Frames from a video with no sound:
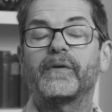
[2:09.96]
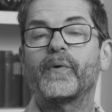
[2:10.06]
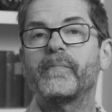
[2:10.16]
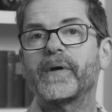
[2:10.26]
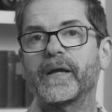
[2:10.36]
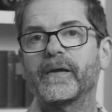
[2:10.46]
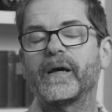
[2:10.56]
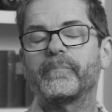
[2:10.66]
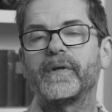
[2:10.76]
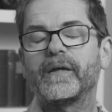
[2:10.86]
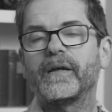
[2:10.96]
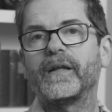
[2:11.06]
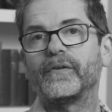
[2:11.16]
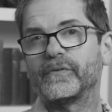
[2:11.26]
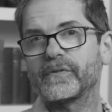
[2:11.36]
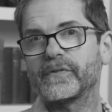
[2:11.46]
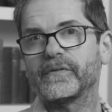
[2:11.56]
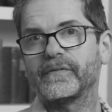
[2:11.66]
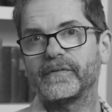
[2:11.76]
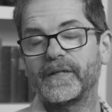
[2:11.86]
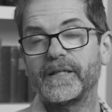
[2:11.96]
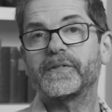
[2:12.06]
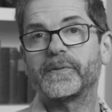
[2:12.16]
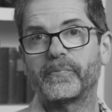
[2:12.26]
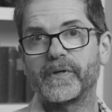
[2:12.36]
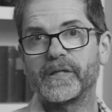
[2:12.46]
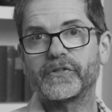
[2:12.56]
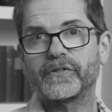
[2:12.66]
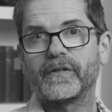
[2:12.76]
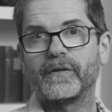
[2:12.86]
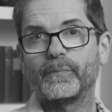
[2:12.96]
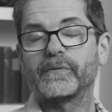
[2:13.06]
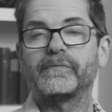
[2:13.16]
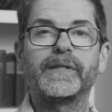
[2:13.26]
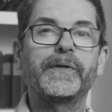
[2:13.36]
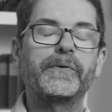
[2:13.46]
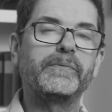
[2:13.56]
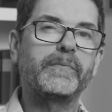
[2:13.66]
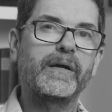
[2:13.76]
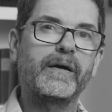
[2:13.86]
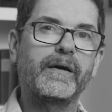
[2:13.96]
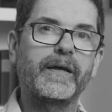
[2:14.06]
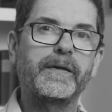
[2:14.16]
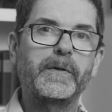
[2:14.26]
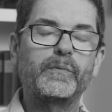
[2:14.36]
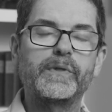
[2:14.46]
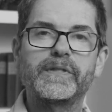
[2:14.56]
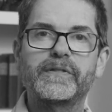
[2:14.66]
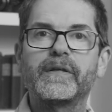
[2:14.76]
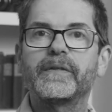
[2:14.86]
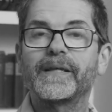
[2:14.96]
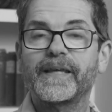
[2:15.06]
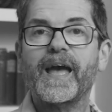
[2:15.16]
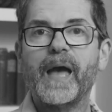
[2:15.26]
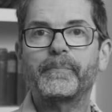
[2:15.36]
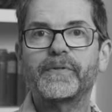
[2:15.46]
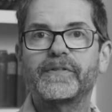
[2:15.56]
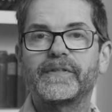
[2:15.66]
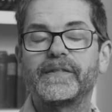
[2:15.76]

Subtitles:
went back up and looked into the bridge, what really caught my eye was the gaps